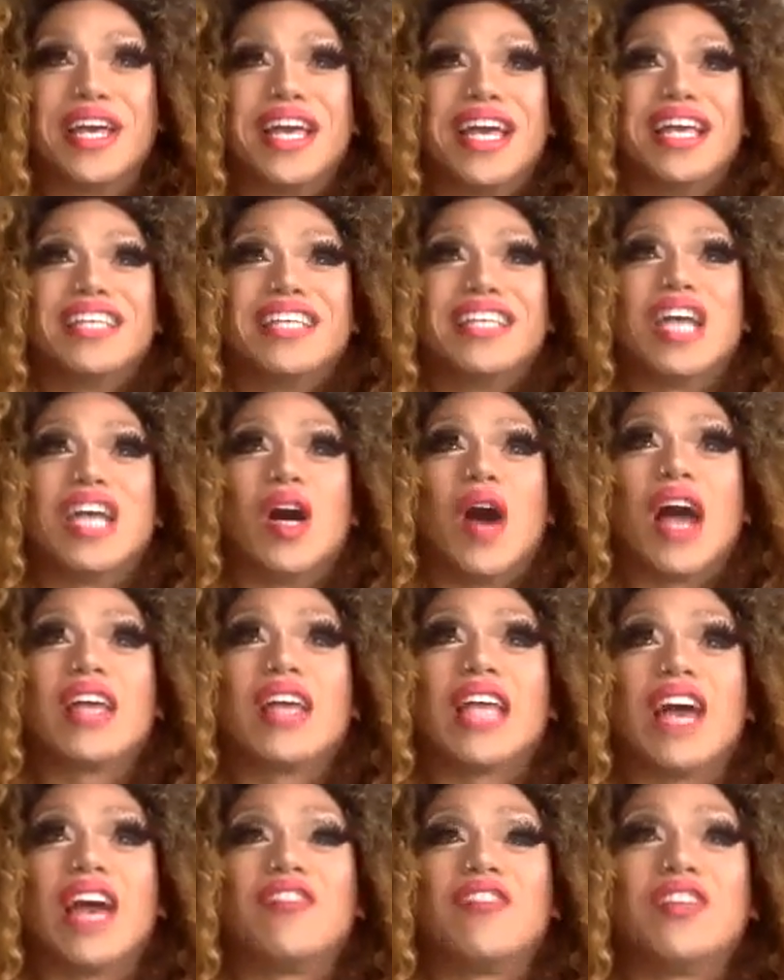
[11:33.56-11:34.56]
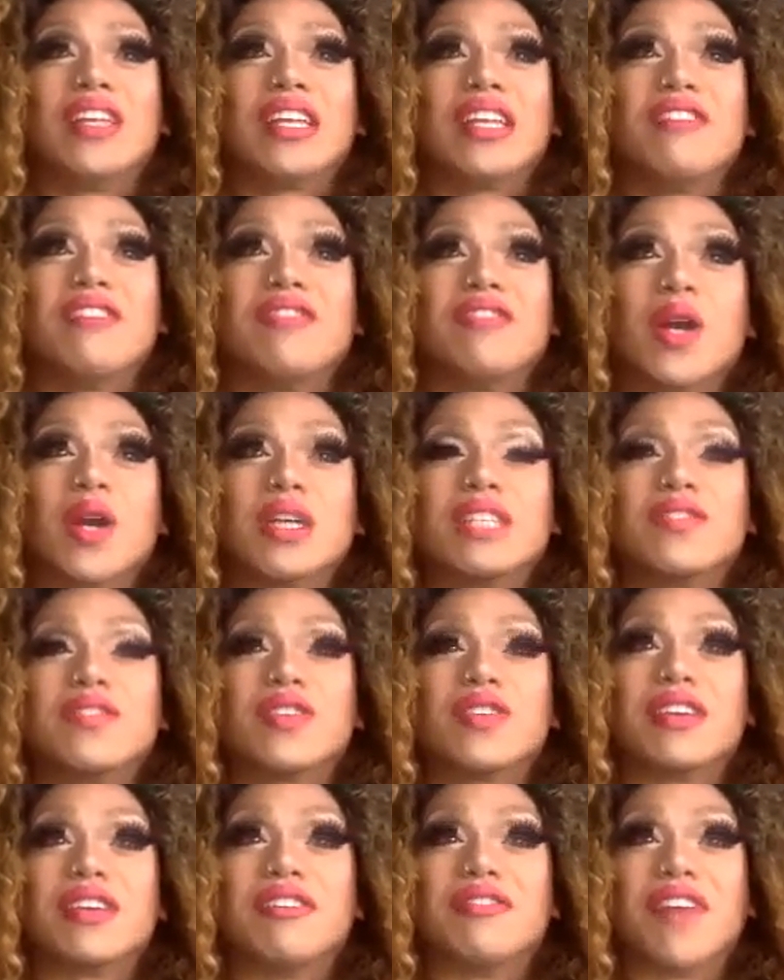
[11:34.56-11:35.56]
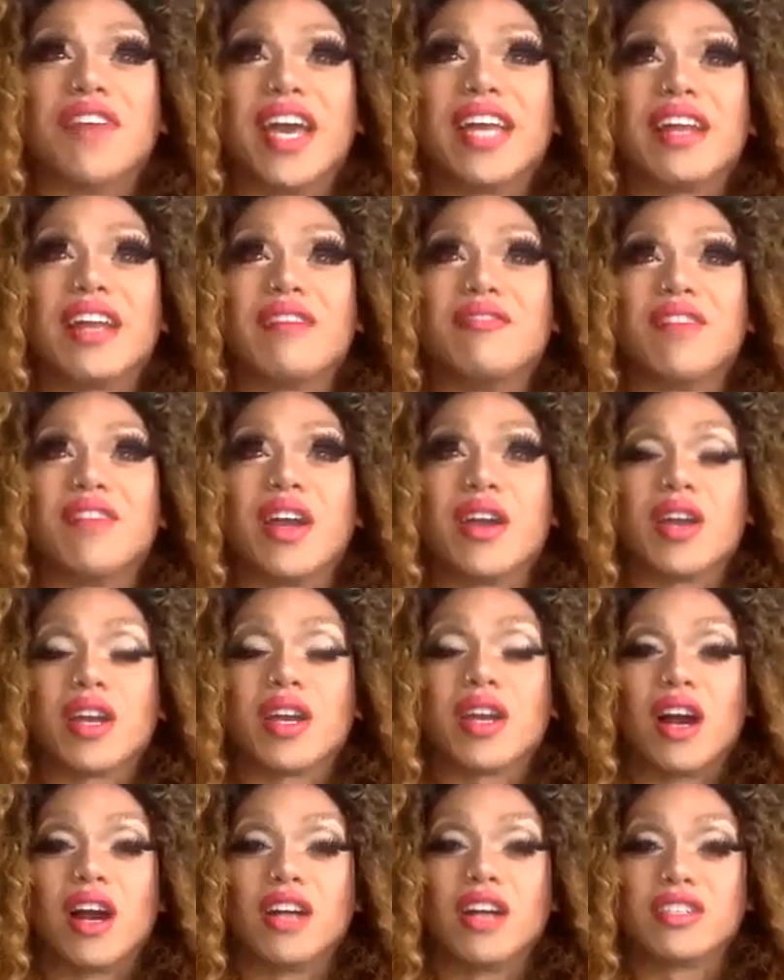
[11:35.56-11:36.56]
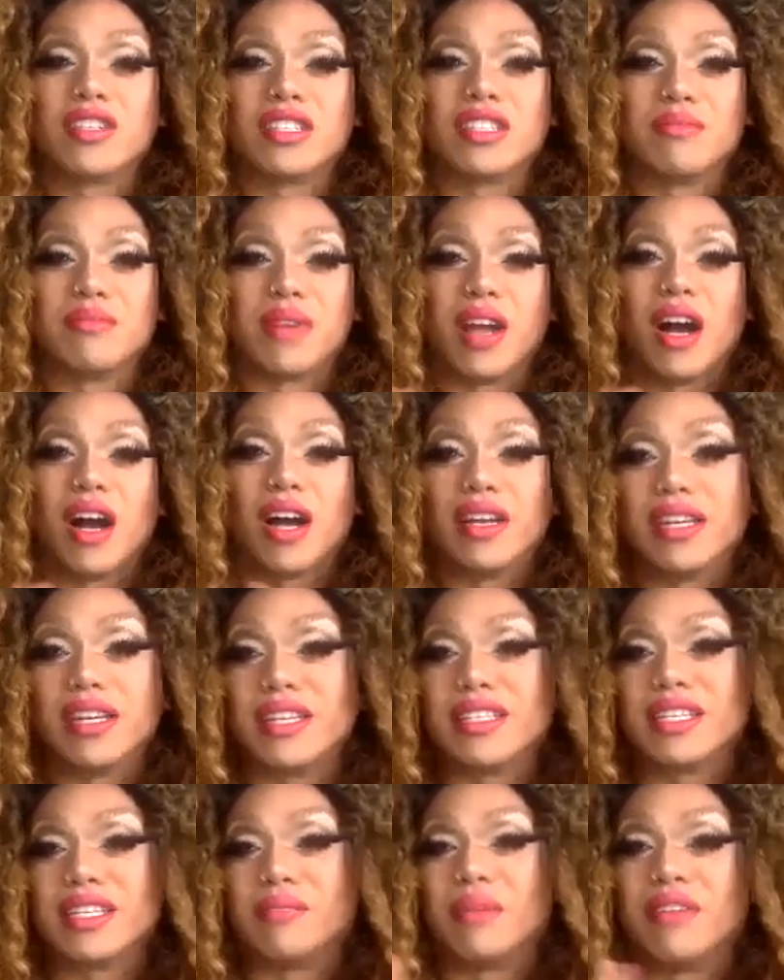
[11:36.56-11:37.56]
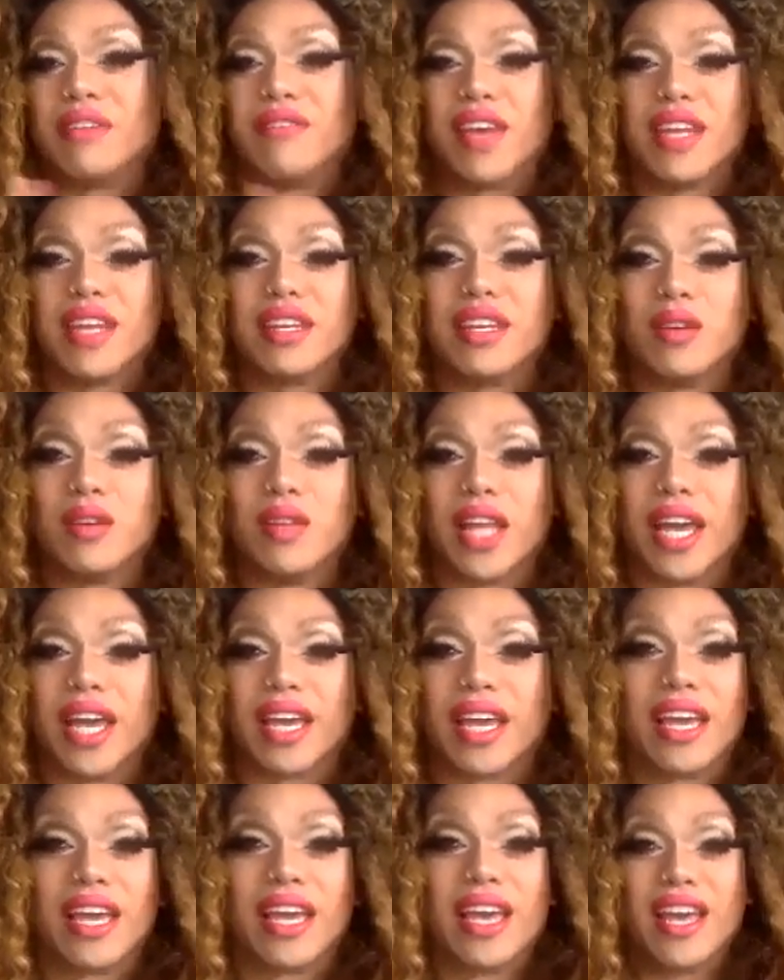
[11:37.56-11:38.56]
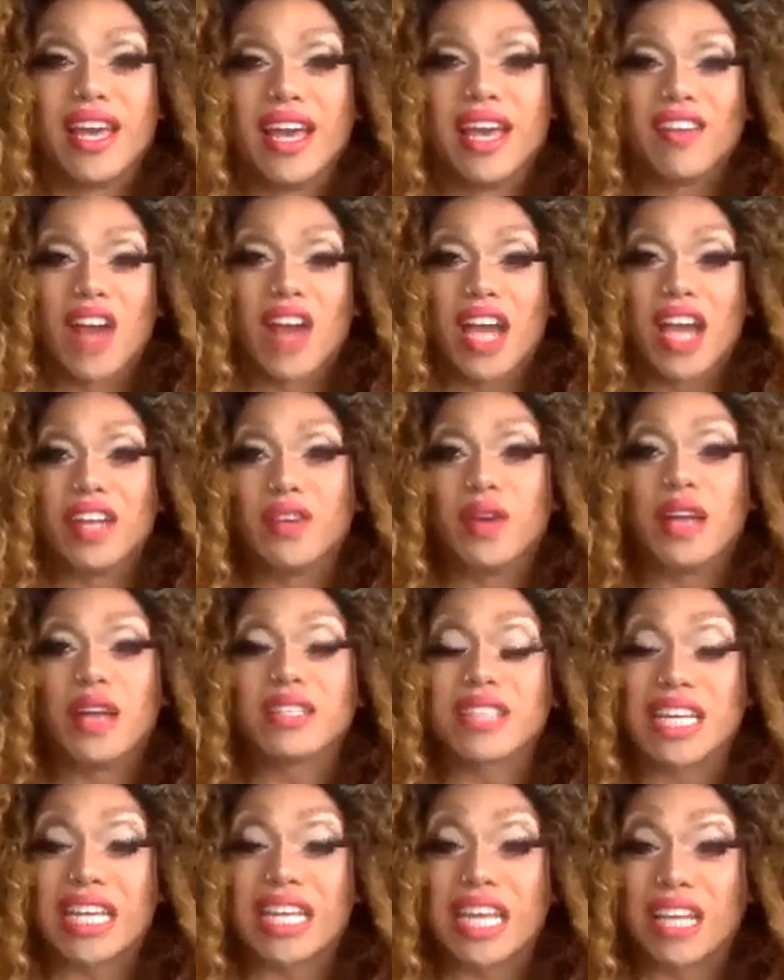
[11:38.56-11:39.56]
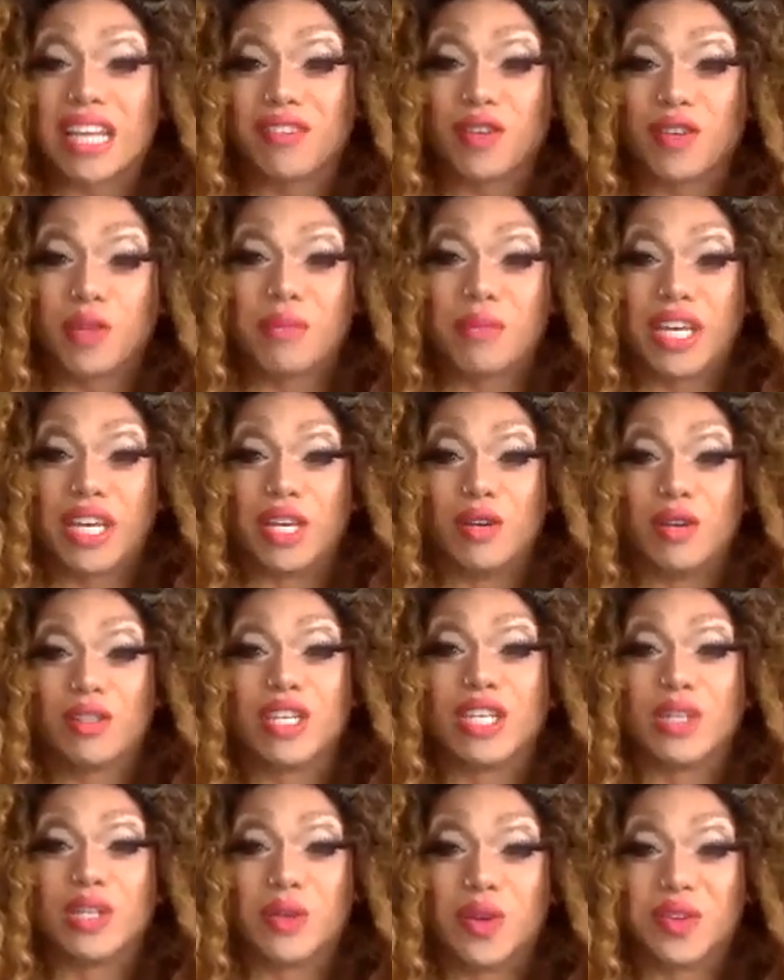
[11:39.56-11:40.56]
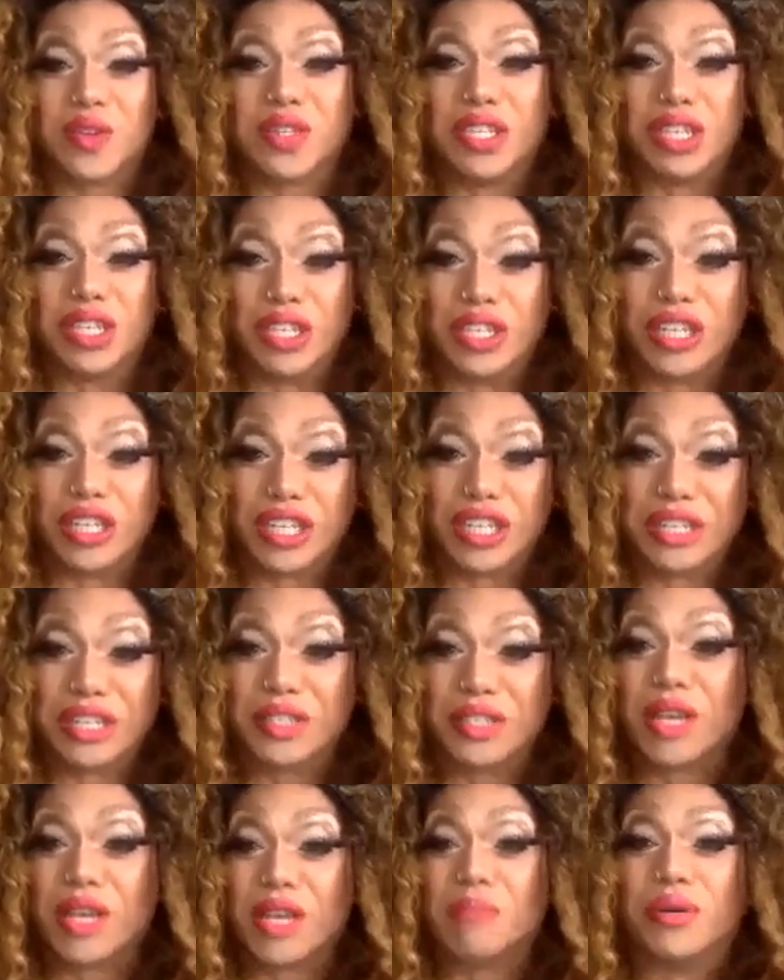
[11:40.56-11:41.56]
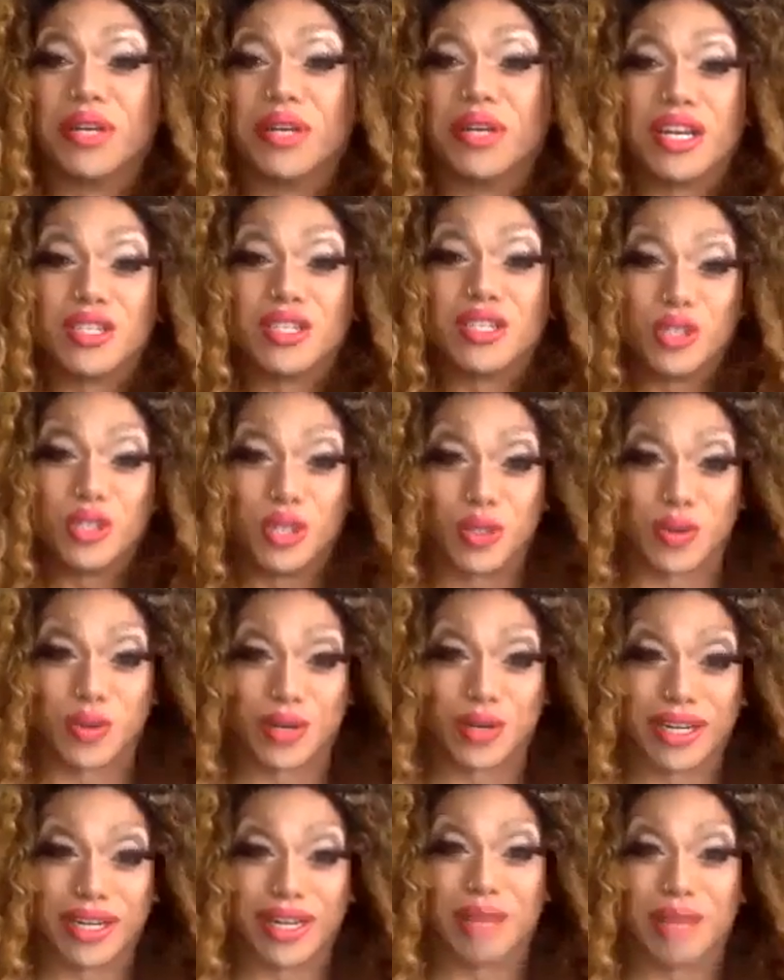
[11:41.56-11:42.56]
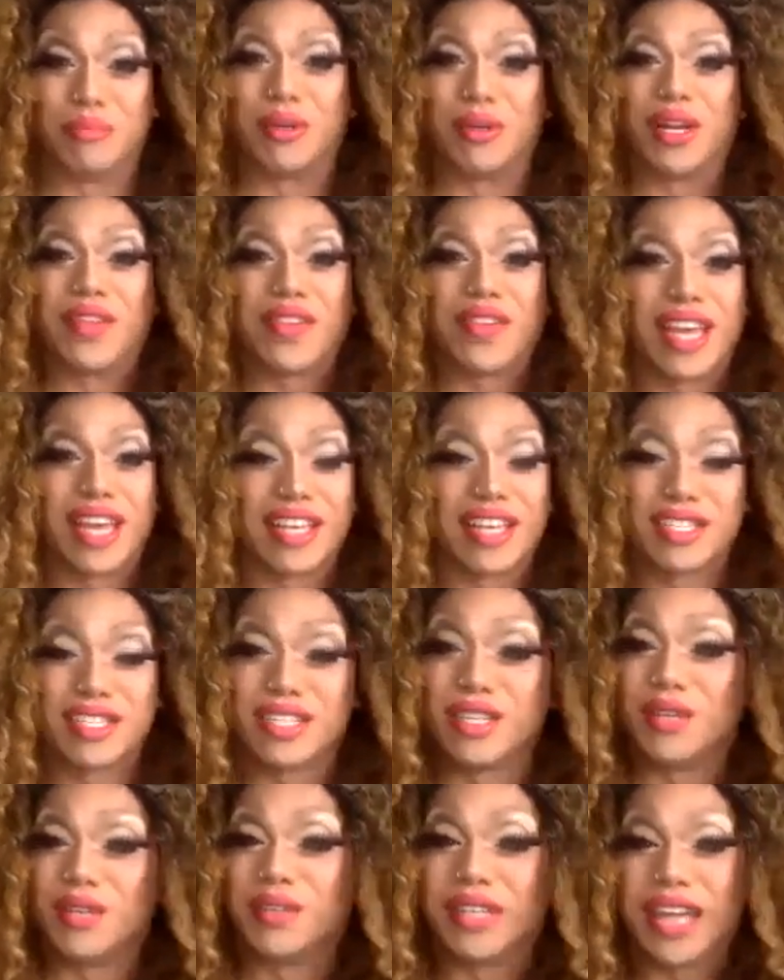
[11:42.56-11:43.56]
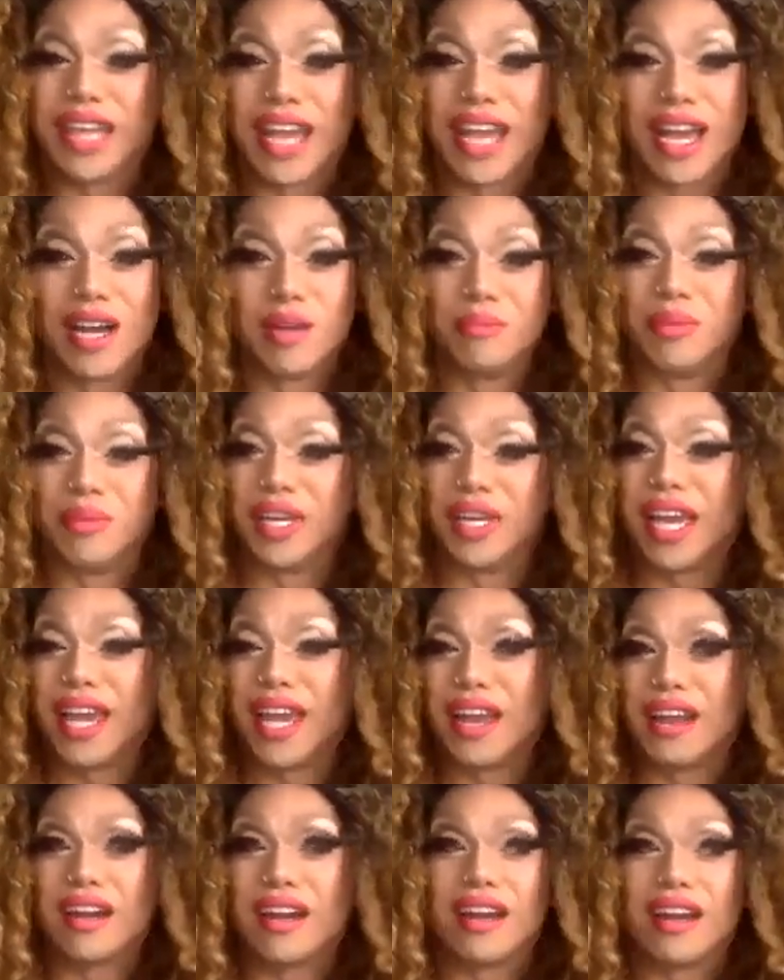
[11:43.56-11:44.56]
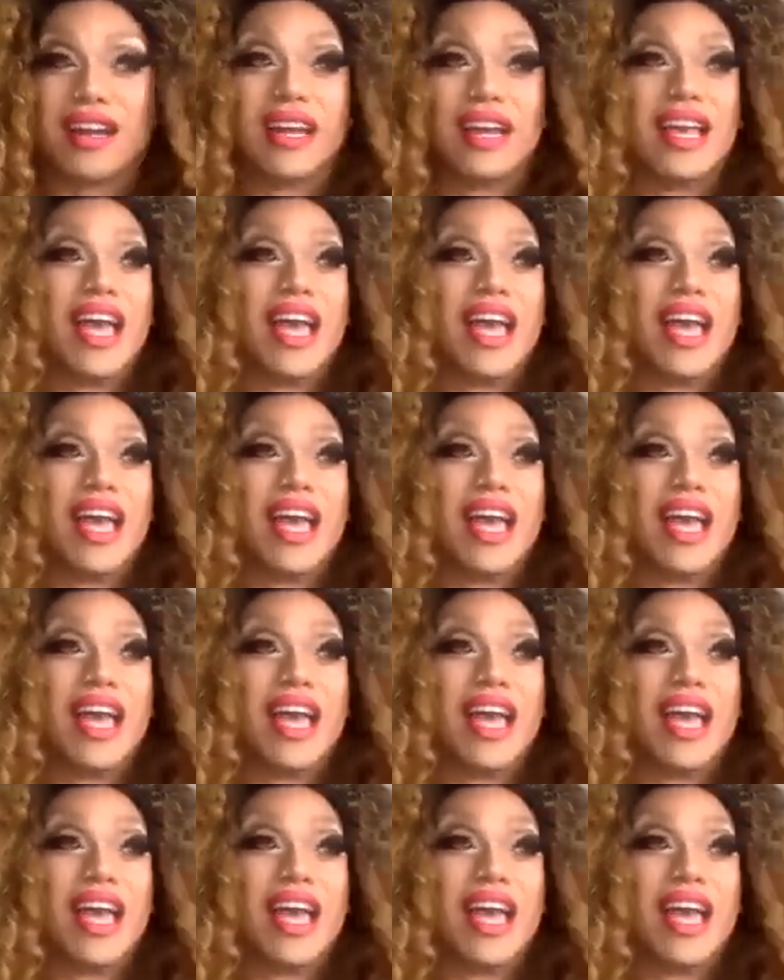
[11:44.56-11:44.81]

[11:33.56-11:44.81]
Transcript: So I feel like it varies for the event. I'm very conscious of my audience and my venue. Like, I knew I was getting interviewed by you, so I knew I wanted to look good. So I put on jewelry, I put on my stone gown, big hair.